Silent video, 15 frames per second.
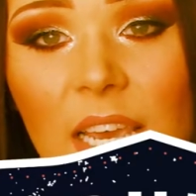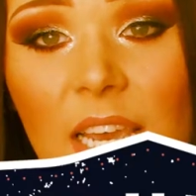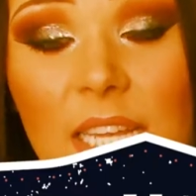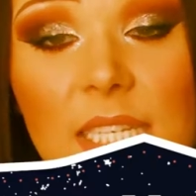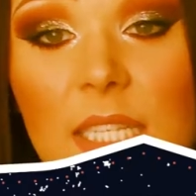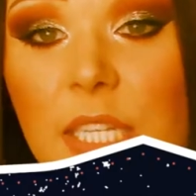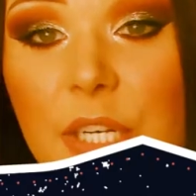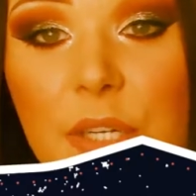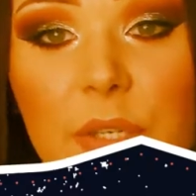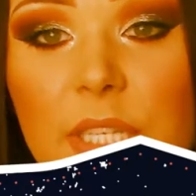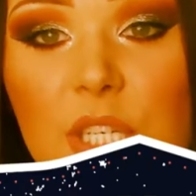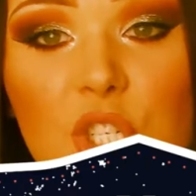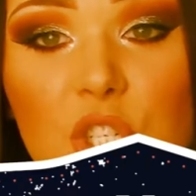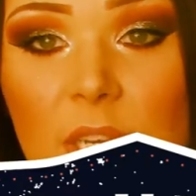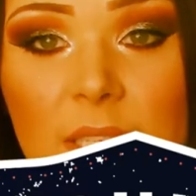It's
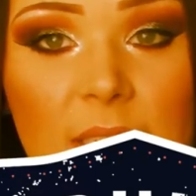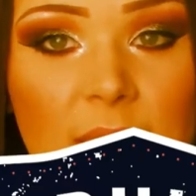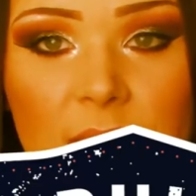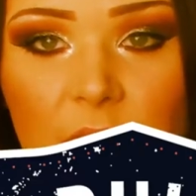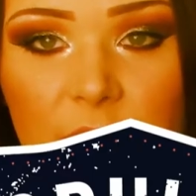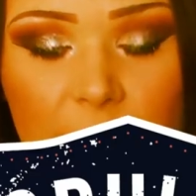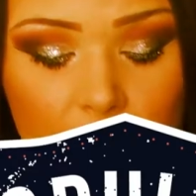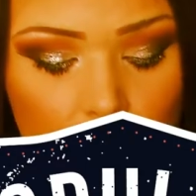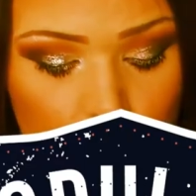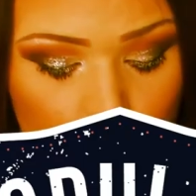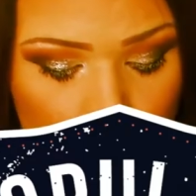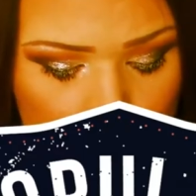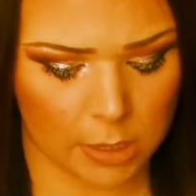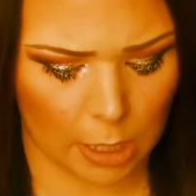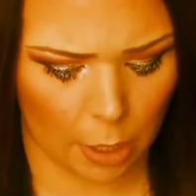literally just a stuffed
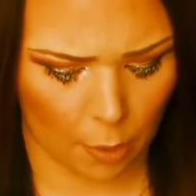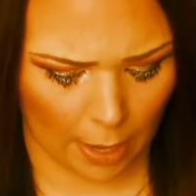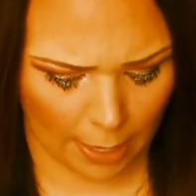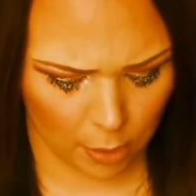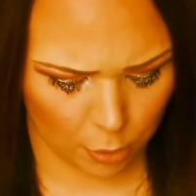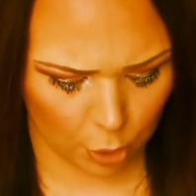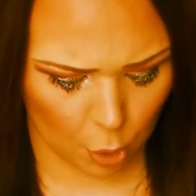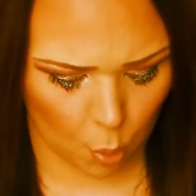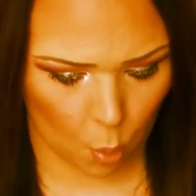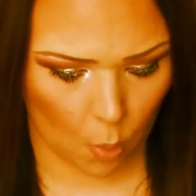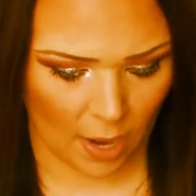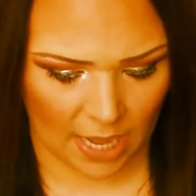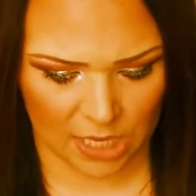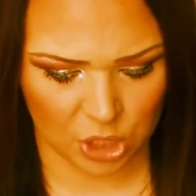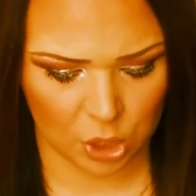animal, so I don't know
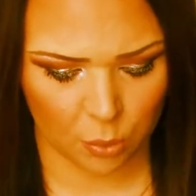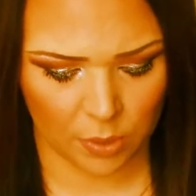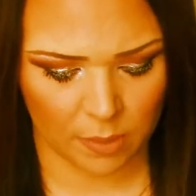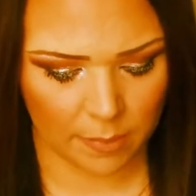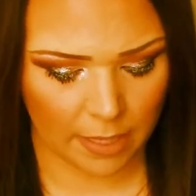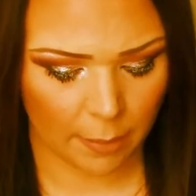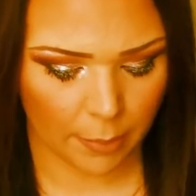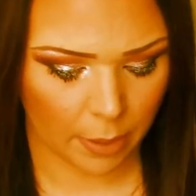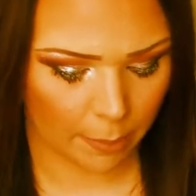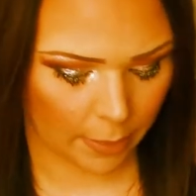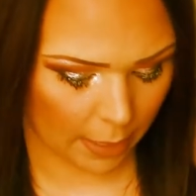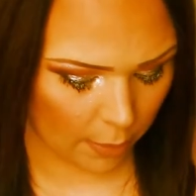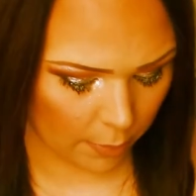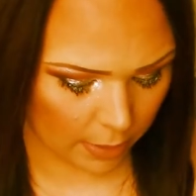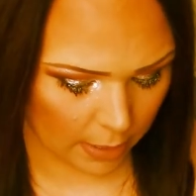why she wouldn't be able to
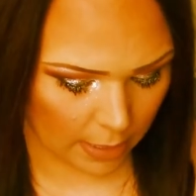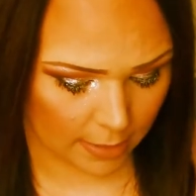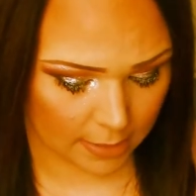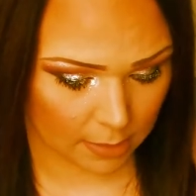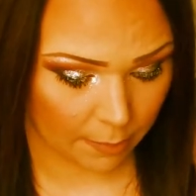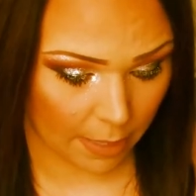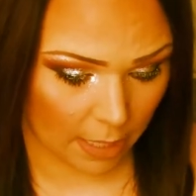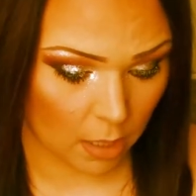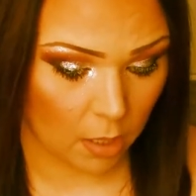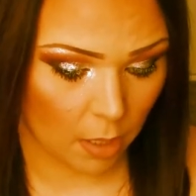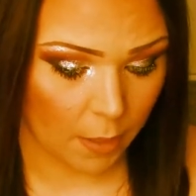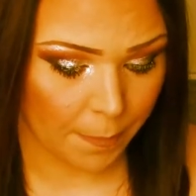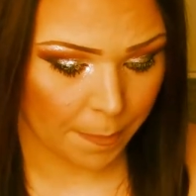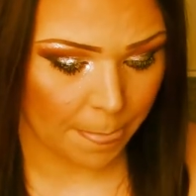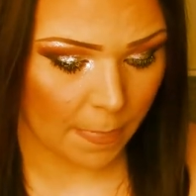play with this, but,
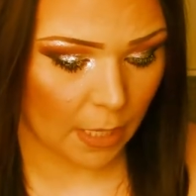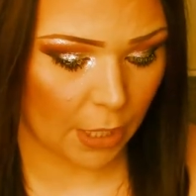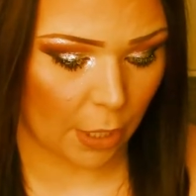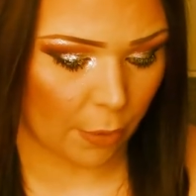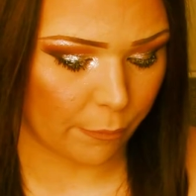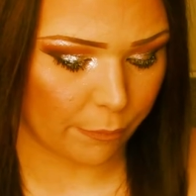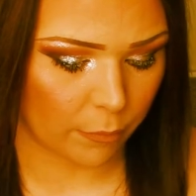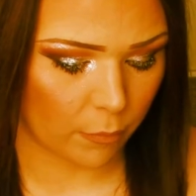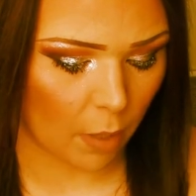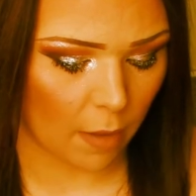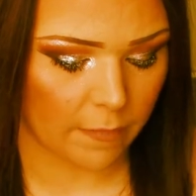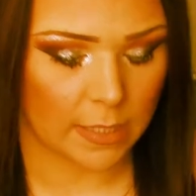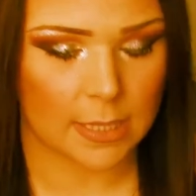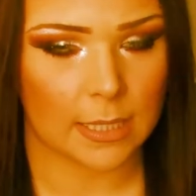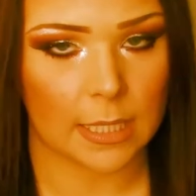you know,
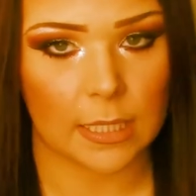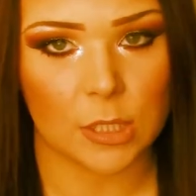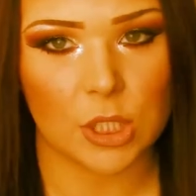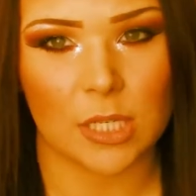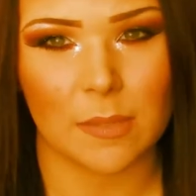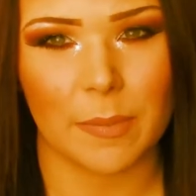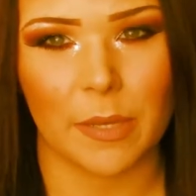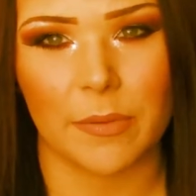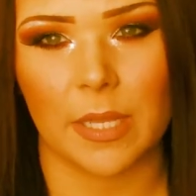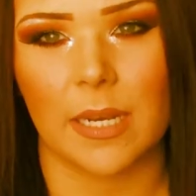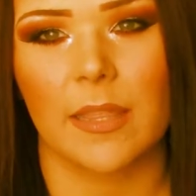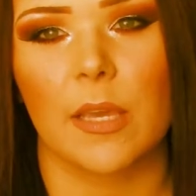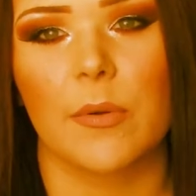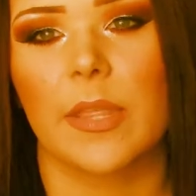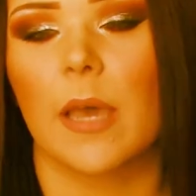obviously she doesn't play with
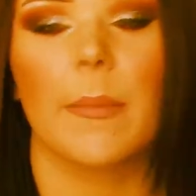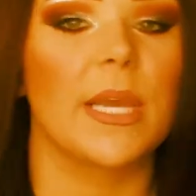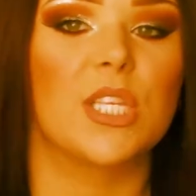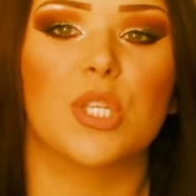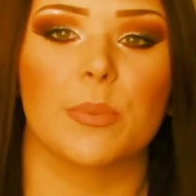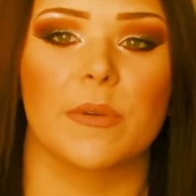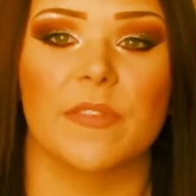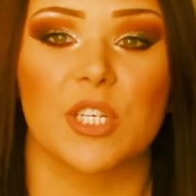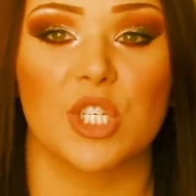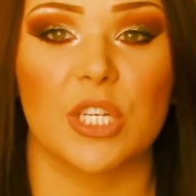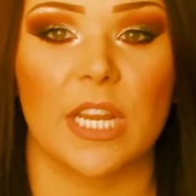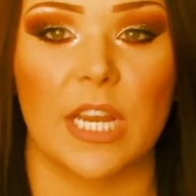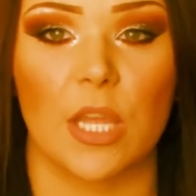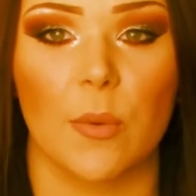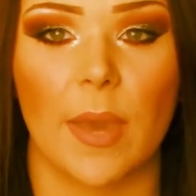anything without my
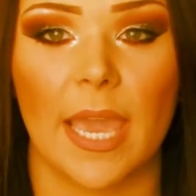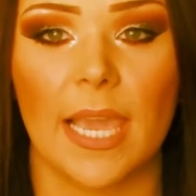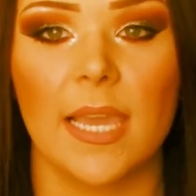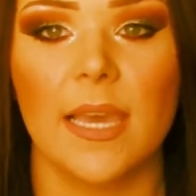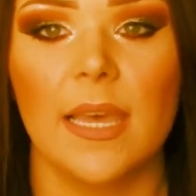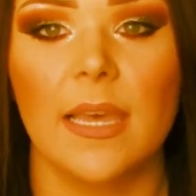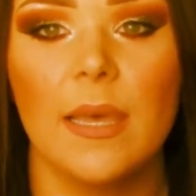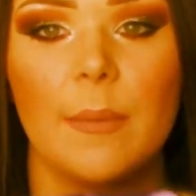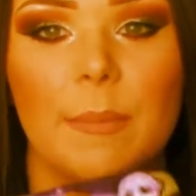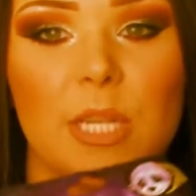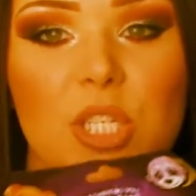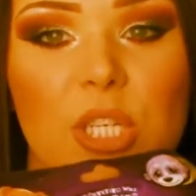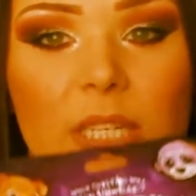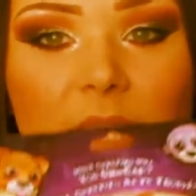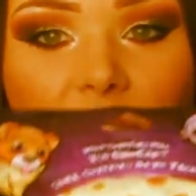supervision anyway, but she